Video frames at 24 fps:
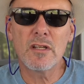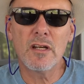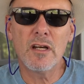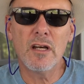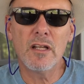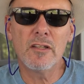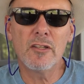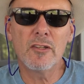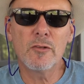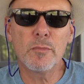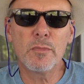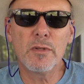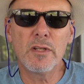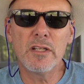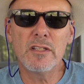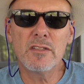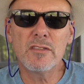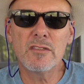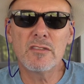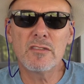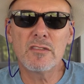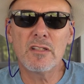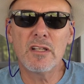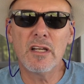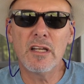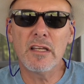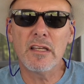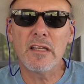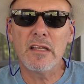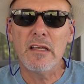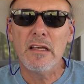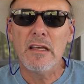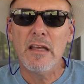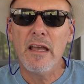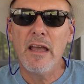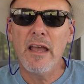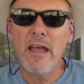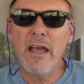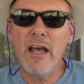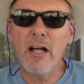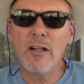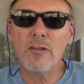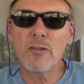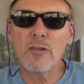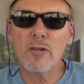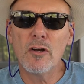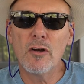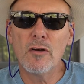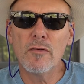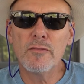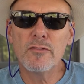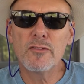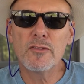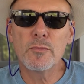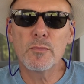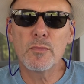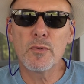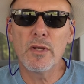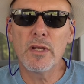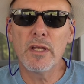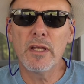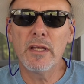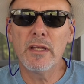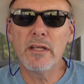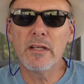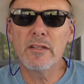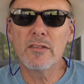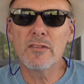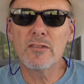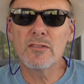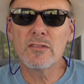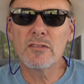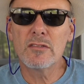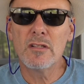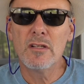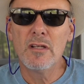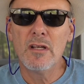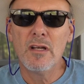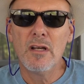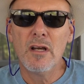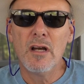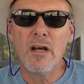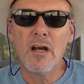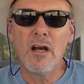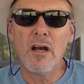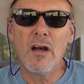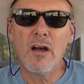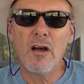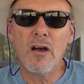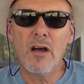There are places like Alcove Springs,